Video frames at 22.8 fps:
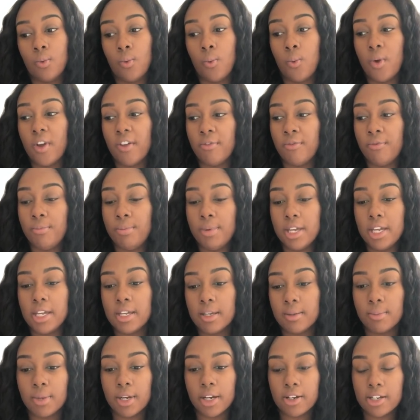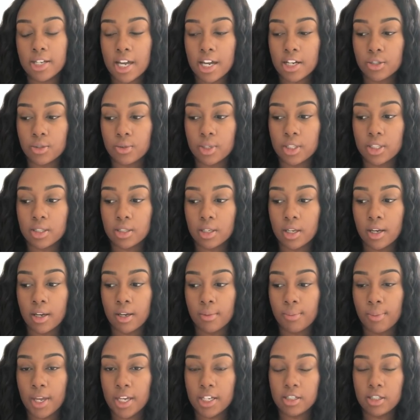With being bariatric
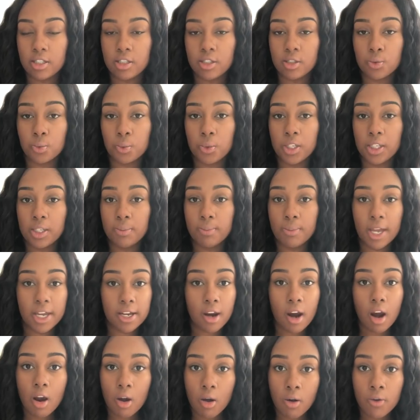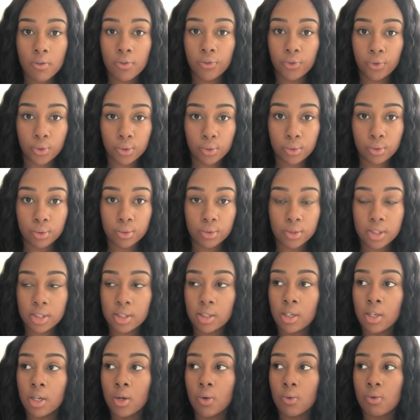patients, we make our own foods.
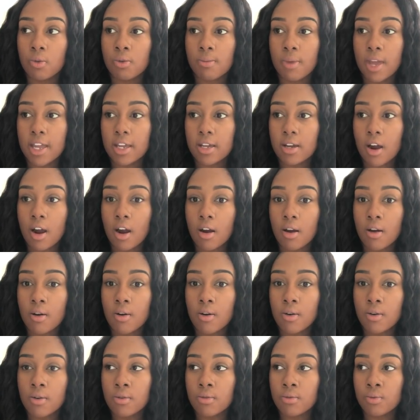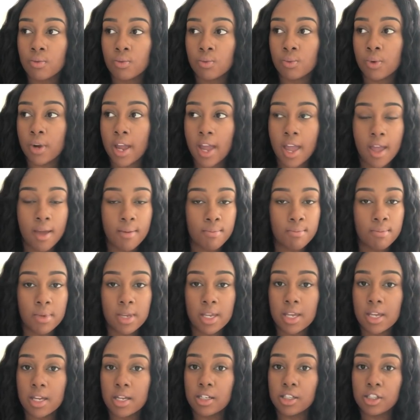We make our own red
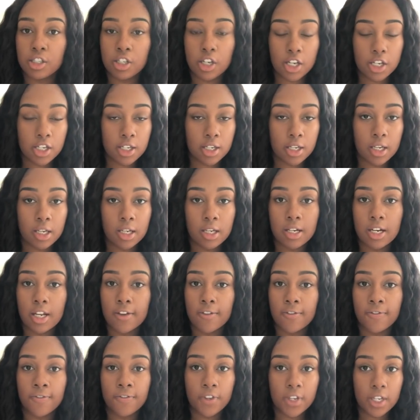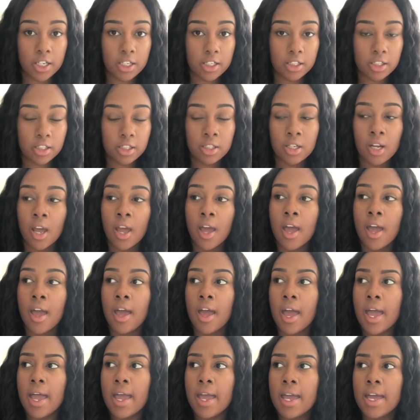meat, chicken, and fish,
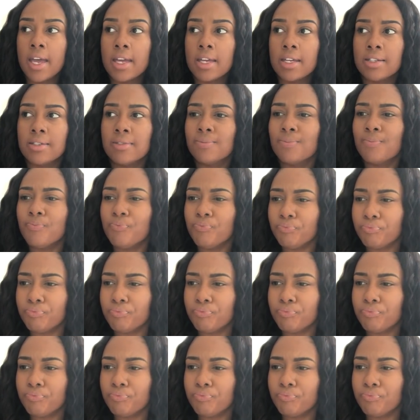and